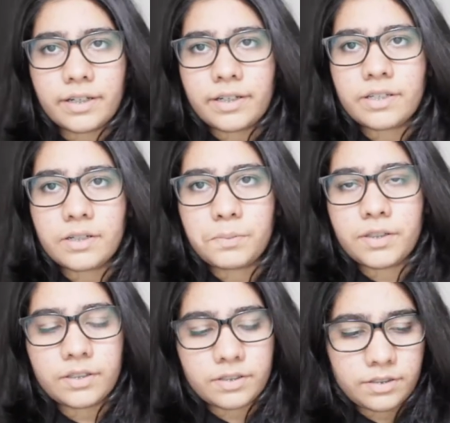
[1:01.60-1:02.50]

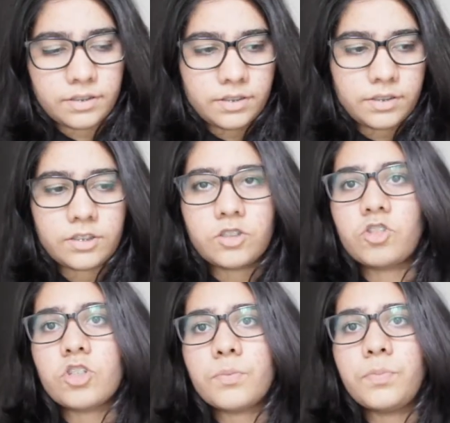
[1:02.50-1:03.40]
INTP.
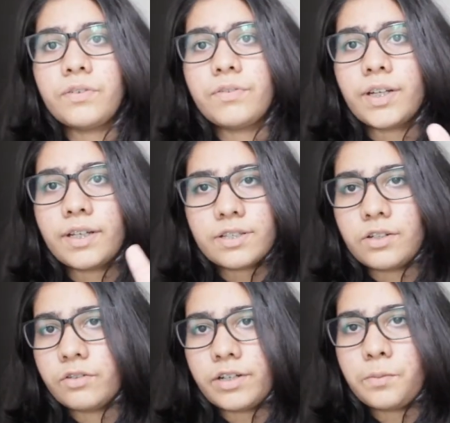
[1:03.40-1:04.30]
Just a briefing. It's
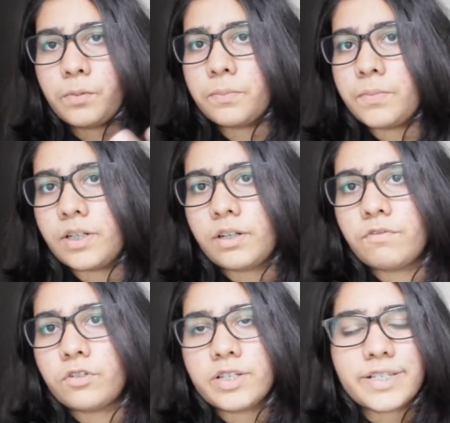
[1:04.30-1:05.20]
already 1 minute
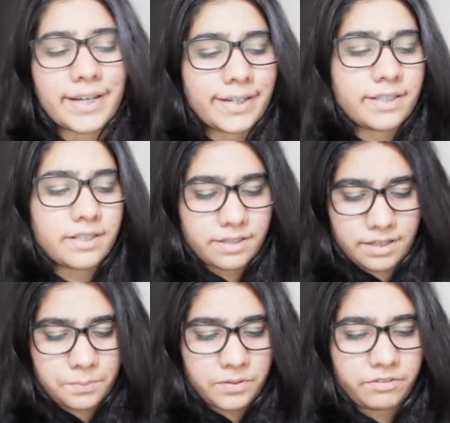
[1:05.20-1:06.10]
and 40 seconds.
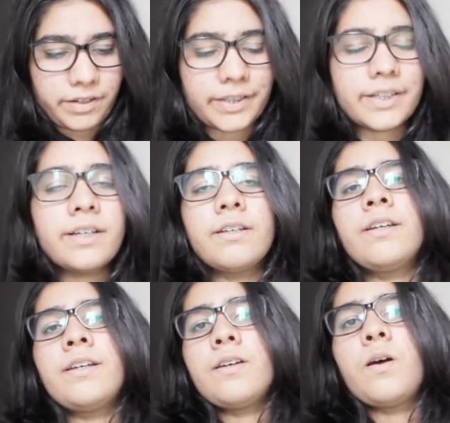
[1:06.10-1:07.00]
That's perfect.
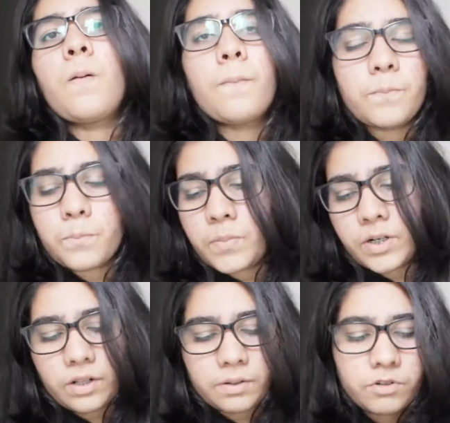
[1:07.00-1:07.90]

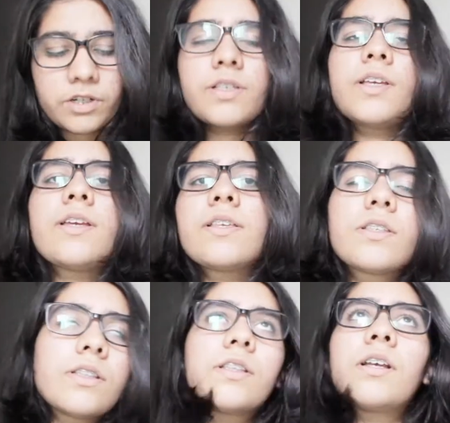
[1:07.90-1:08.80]
But all I'm trying to say
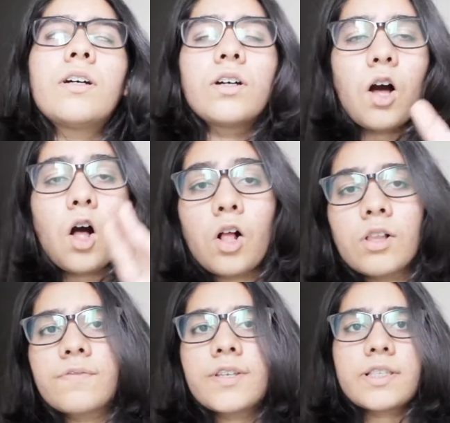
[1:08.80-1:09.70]
is
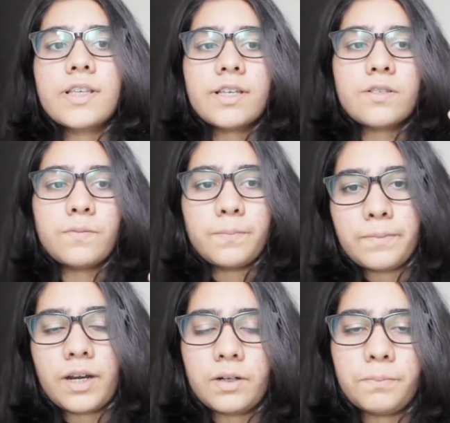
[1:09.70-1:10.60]
all of these things
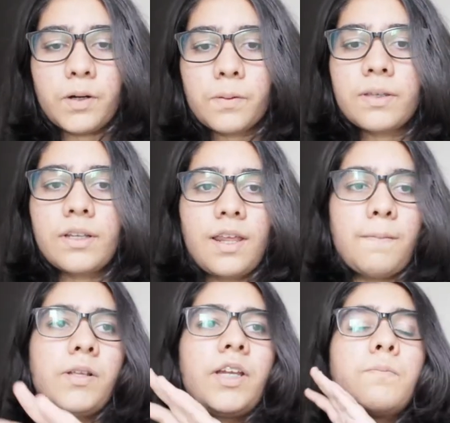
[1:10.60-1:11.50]
are probably not
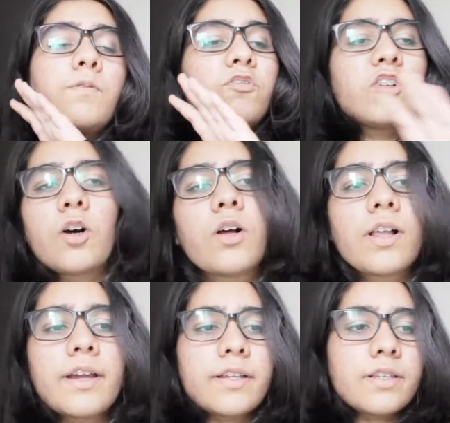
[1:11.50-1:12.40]
applicable for all
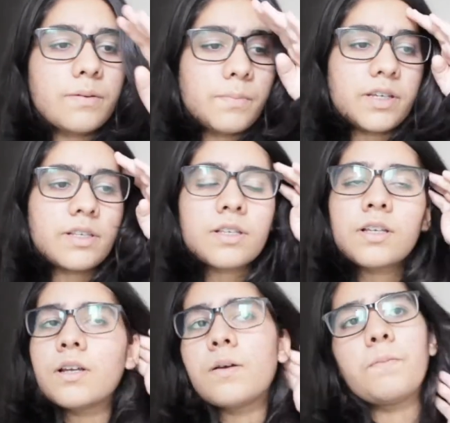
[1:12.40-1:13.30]
INTPs,
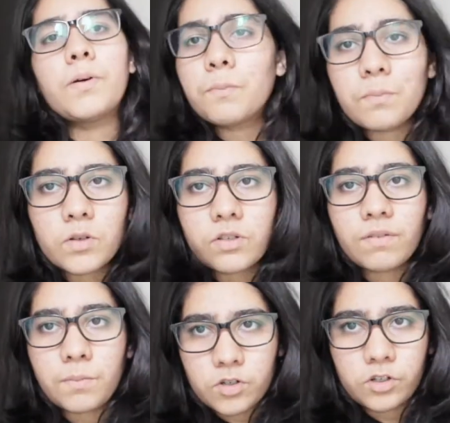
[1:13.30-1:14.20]
but most
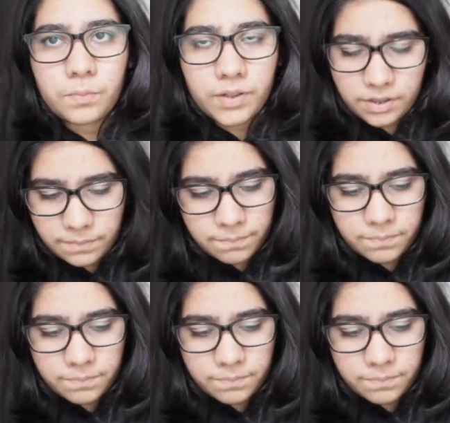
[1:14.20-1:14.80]
of them should be.